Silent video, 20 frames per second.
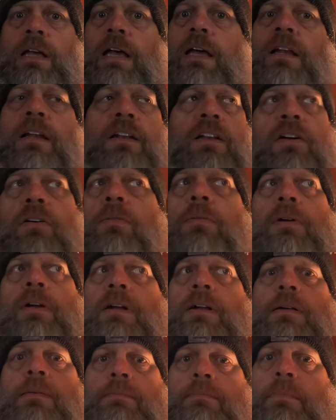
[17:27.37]
out of
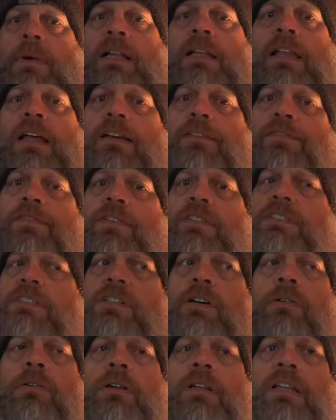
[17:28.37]
nowhere, my life is
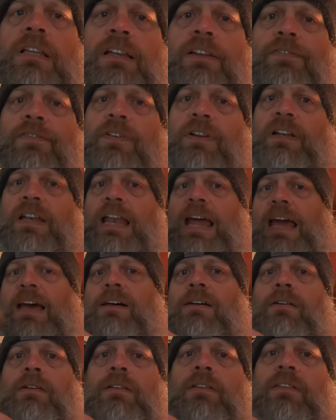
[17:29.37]
totally different
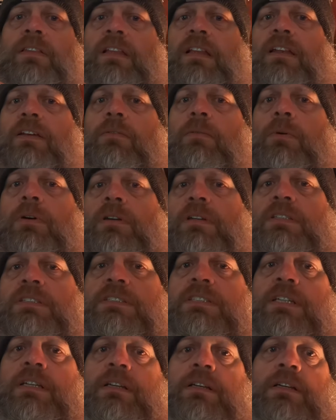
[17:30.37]
now than it
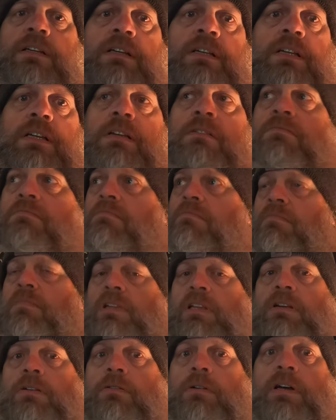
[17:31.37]
was,
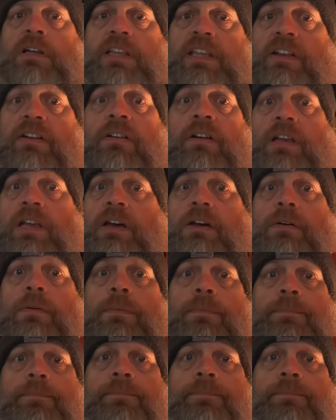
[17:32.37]
a year ago.